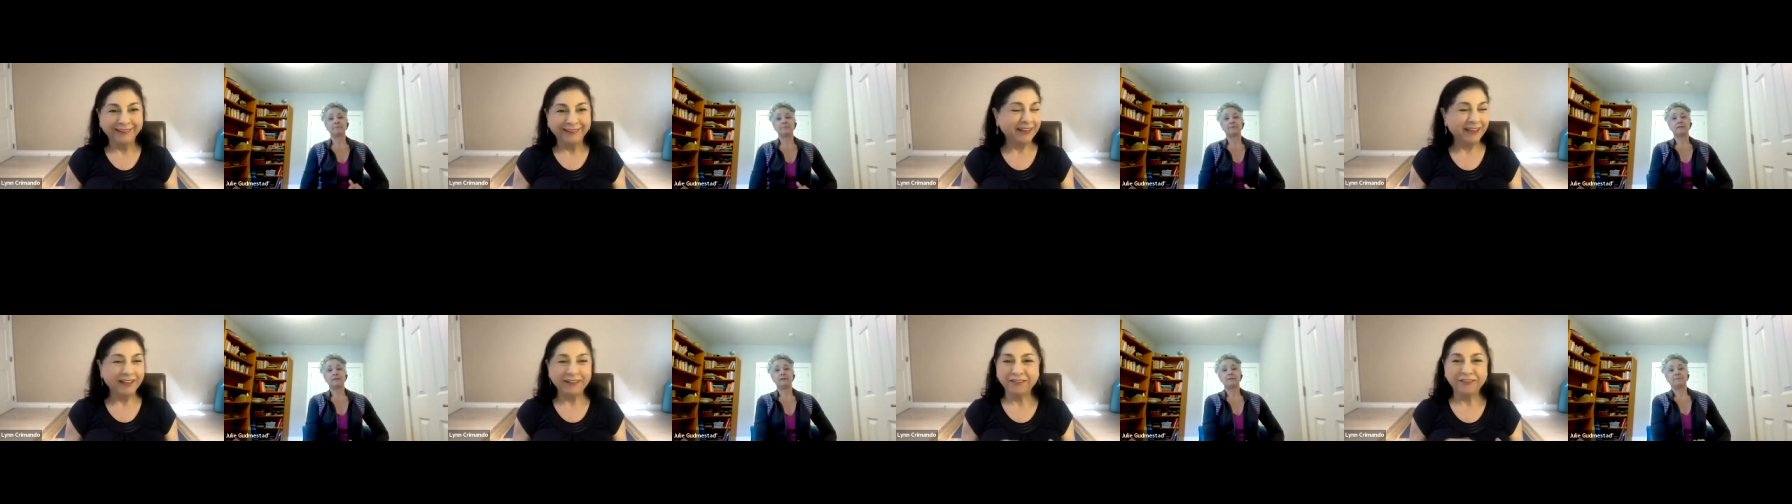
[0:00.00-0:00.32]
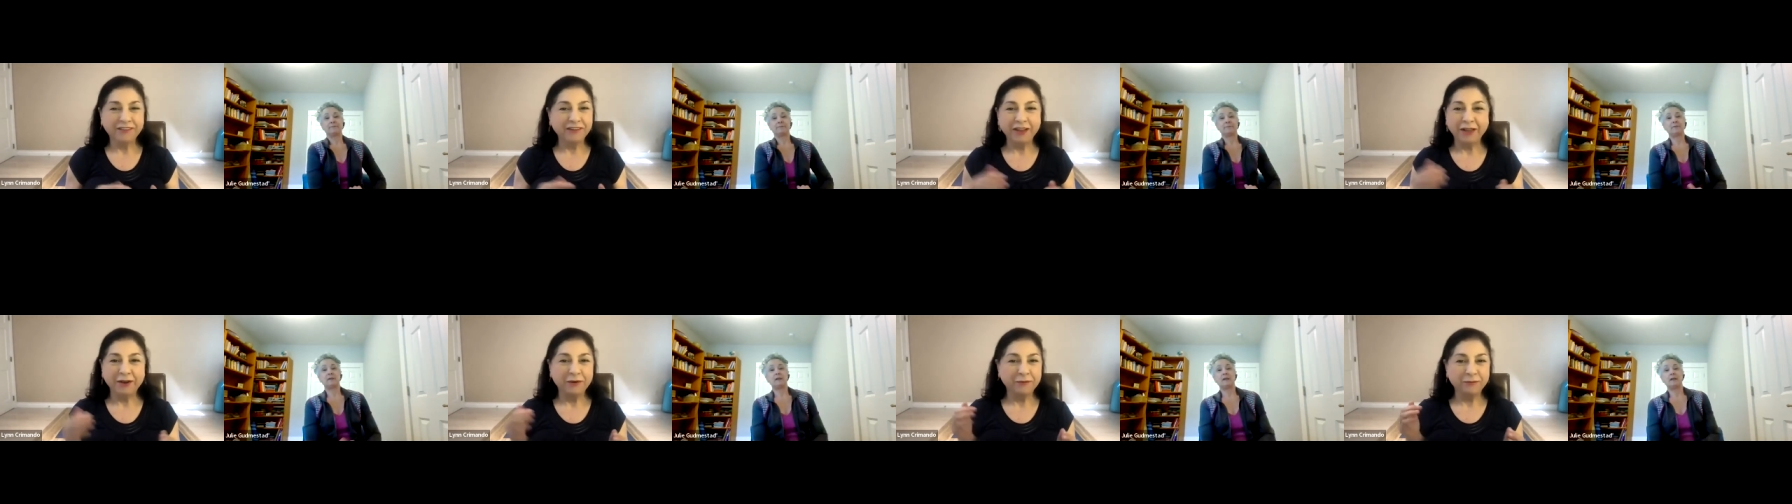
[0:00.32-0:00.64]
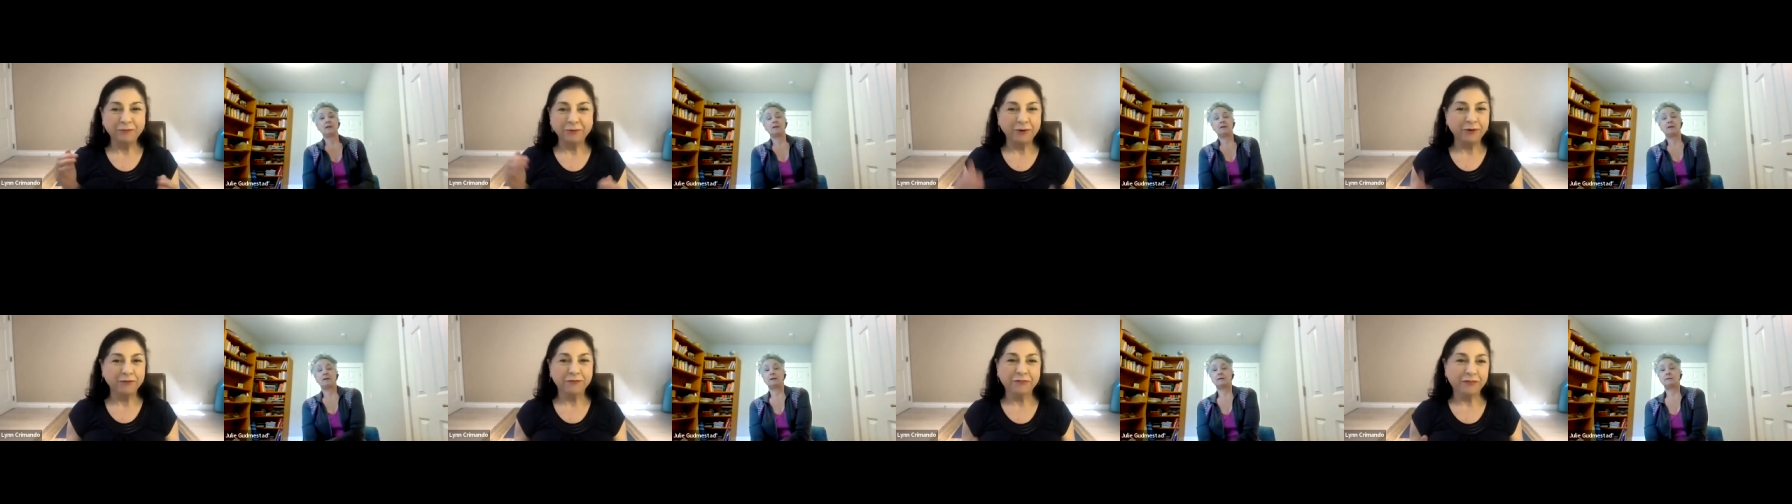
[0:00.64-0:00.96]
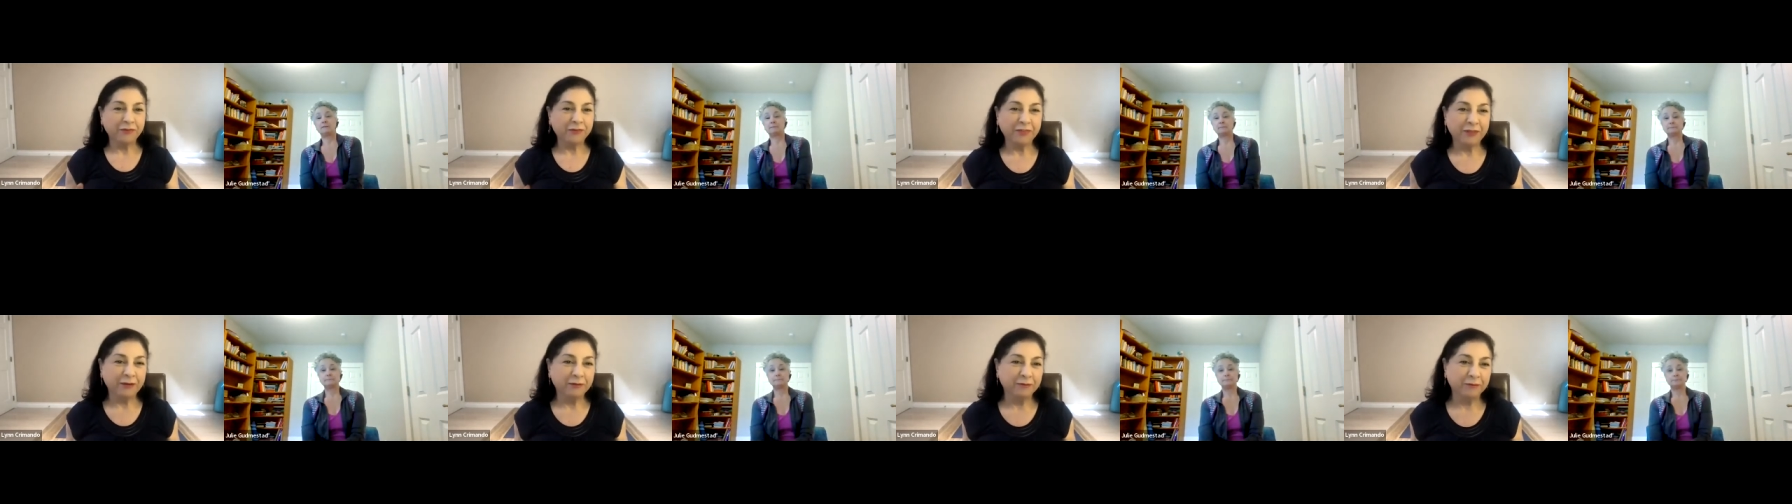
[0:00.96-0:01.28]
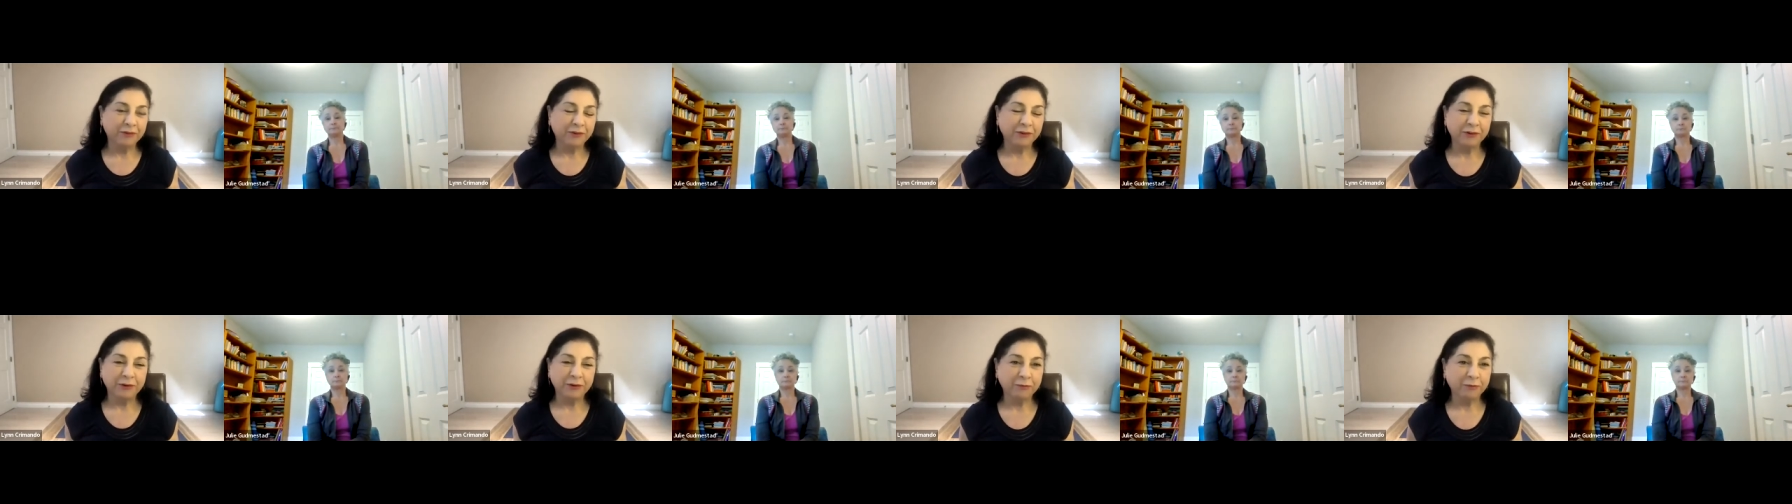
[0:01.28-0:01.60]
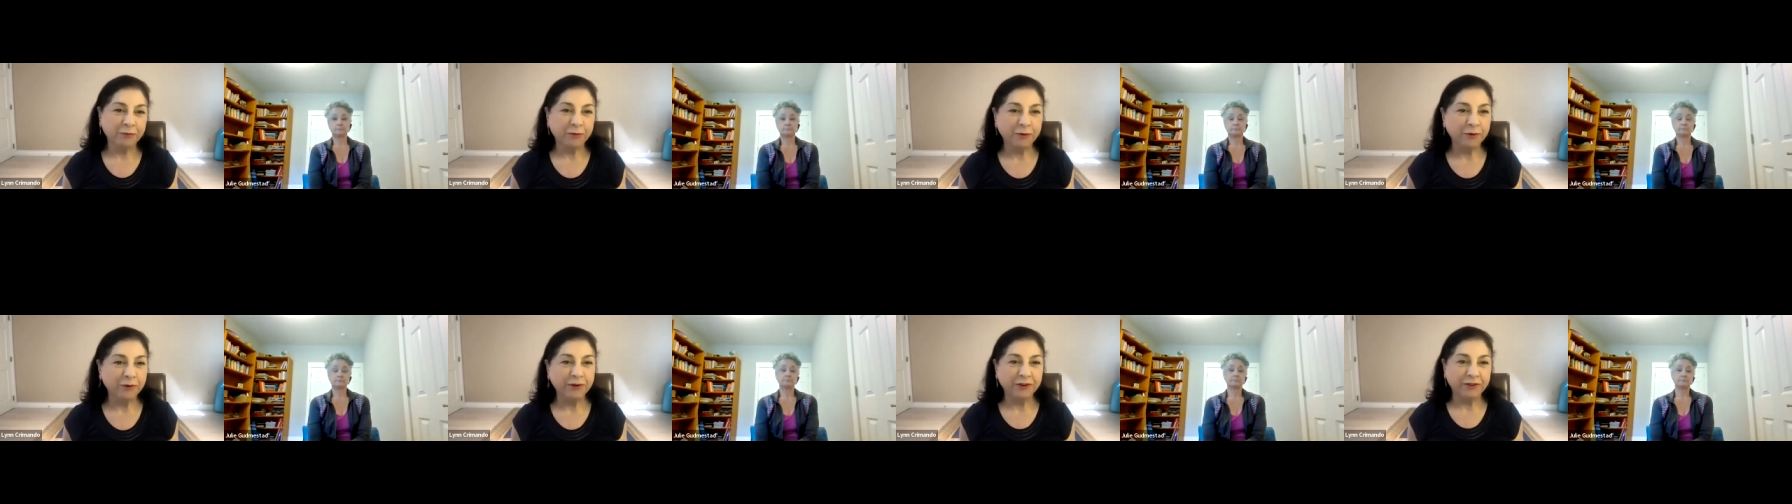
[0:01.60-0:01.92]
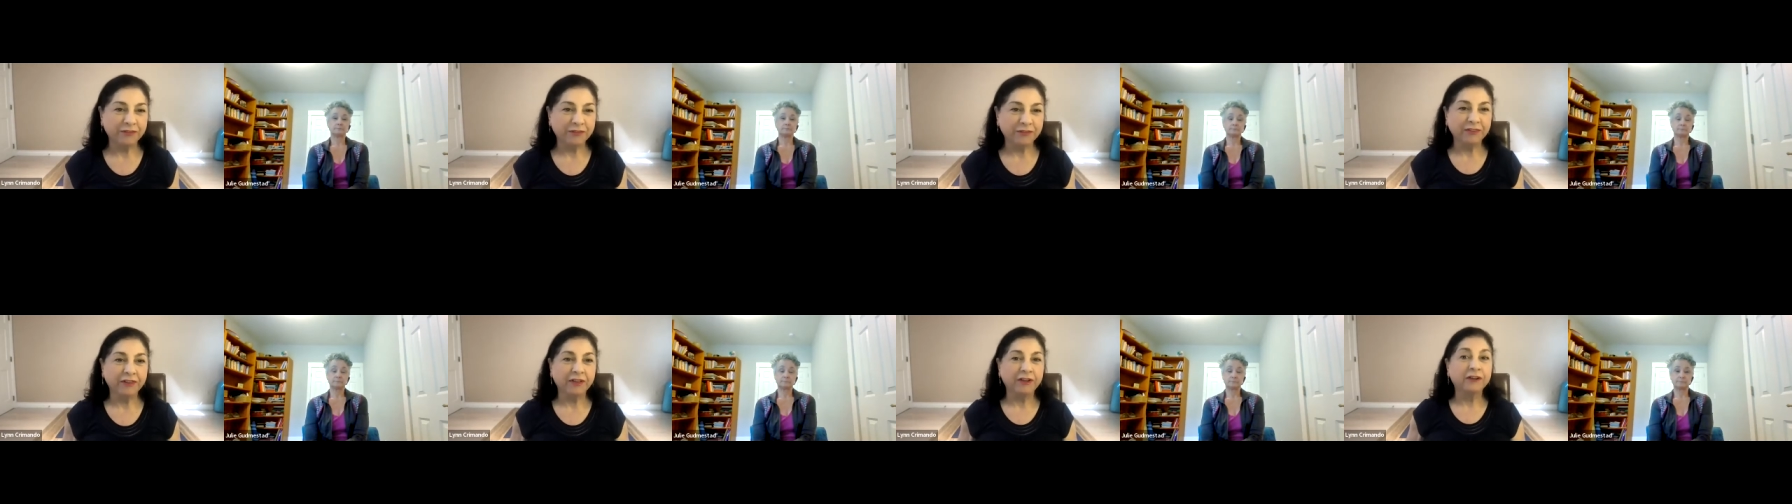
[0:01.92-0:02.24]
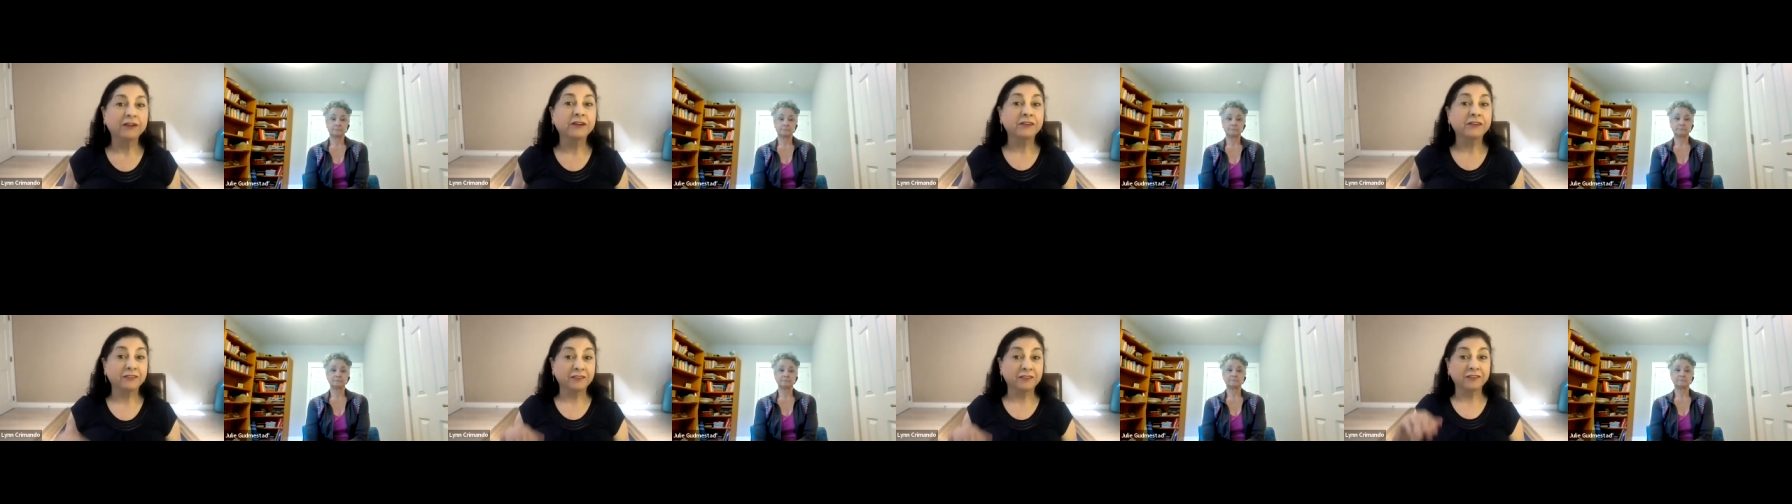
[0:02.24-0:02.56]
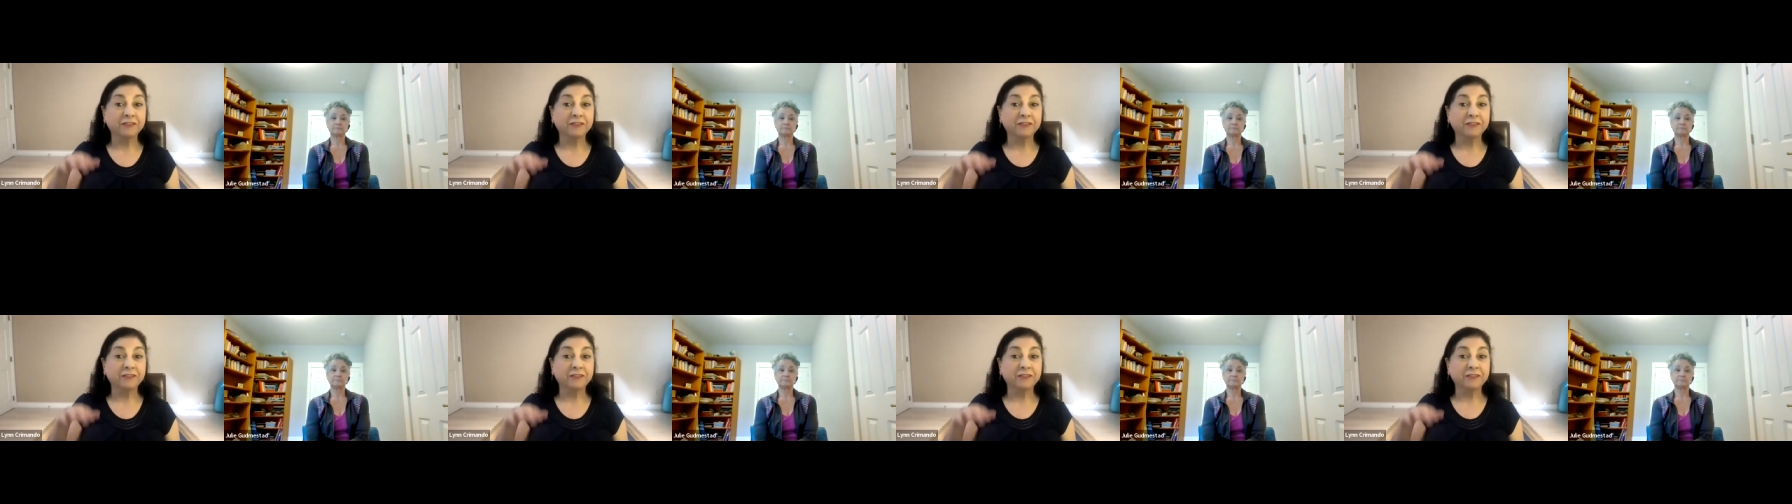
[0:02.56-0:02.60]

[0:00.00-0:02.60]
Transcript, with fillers: It's not important for them to know peroneus longus.